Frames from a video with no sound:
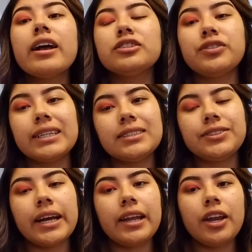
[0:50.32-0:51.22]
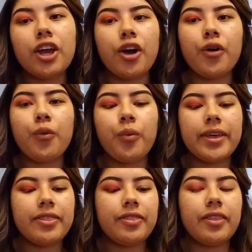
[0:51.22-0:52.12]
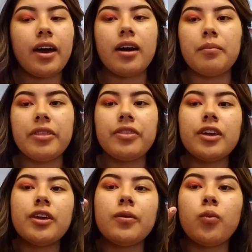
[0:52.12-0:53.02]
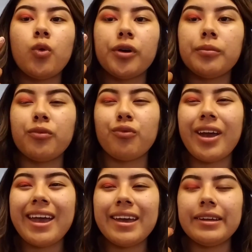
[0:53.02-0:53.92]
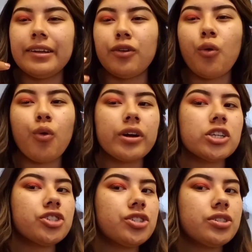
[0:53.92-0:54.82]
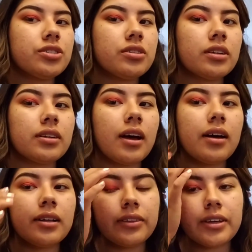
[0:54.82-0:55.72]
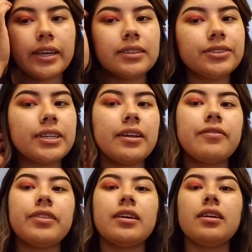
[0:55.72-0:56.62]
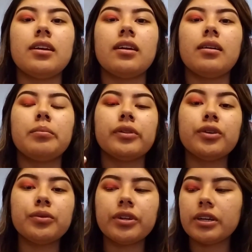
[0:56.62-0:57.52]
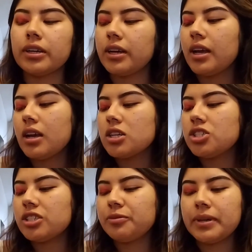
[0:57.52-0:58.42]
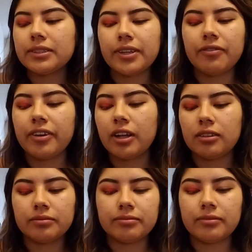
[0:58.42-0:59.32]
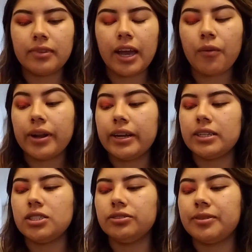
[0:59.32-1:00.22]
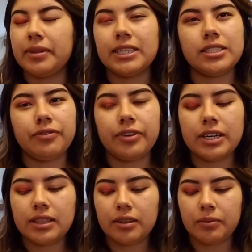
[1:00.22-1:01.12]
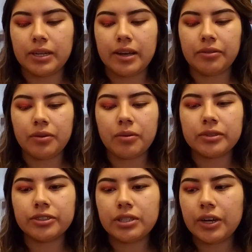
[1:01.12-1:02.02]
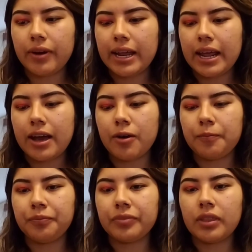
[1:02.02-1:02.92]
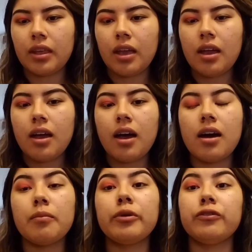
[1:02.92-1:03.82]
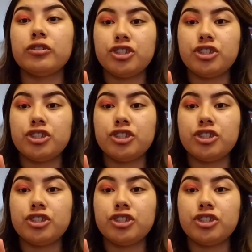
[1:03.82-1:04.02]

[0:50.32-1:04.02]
So I decided to go with the warm red and orange look instead of the blue look, just because I felt like I wanted to do something different than what everyone was doing right now. But for